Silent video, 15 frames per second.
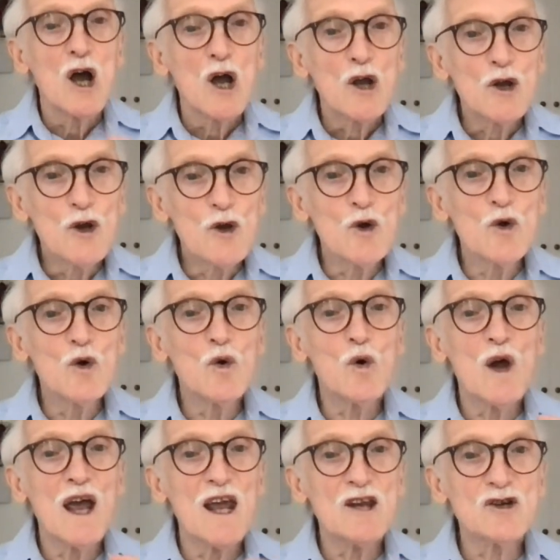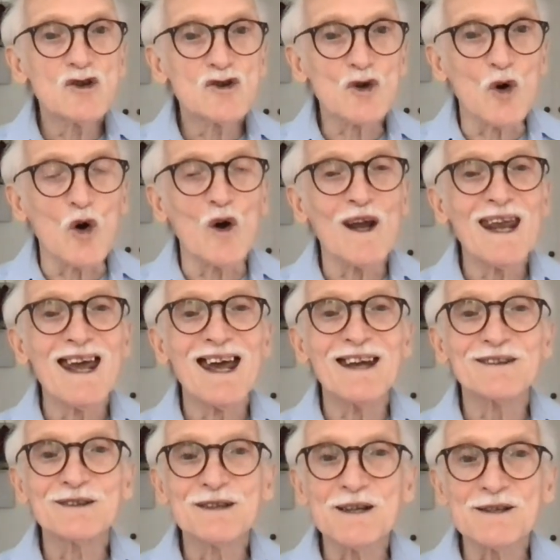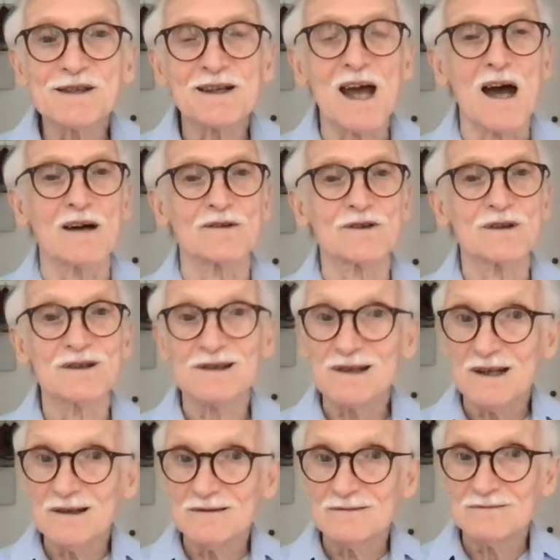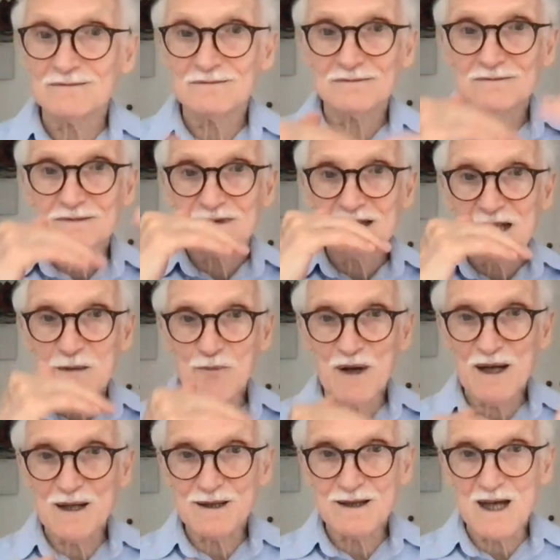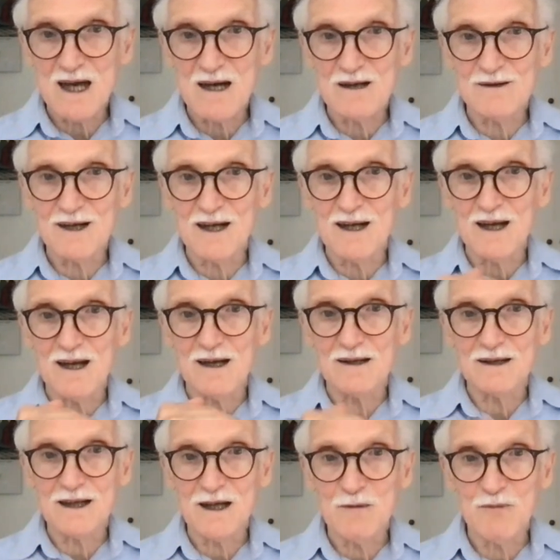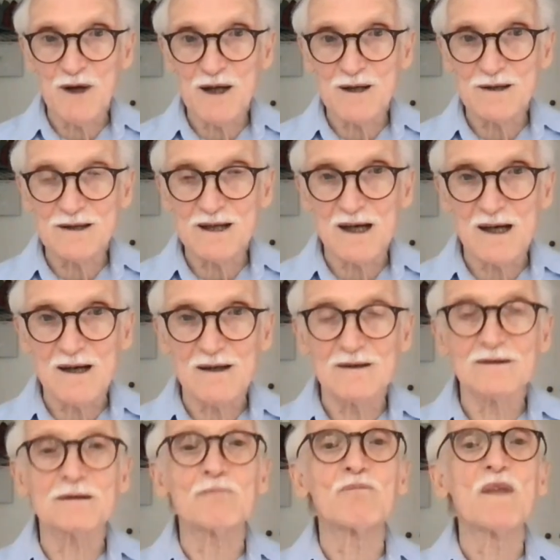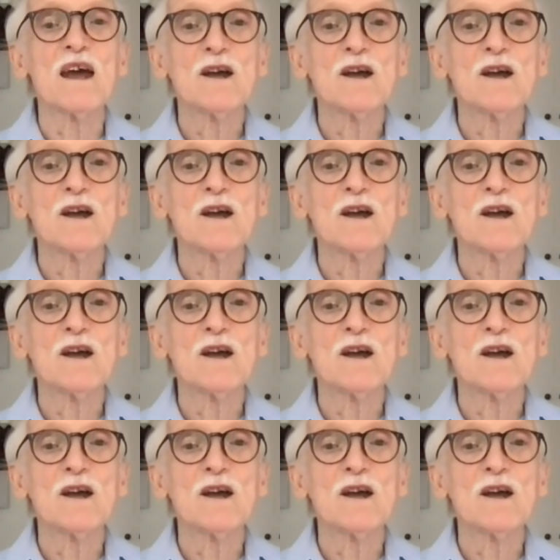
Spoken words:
you enjoy a discount. See, keeping it down again, keeping it down.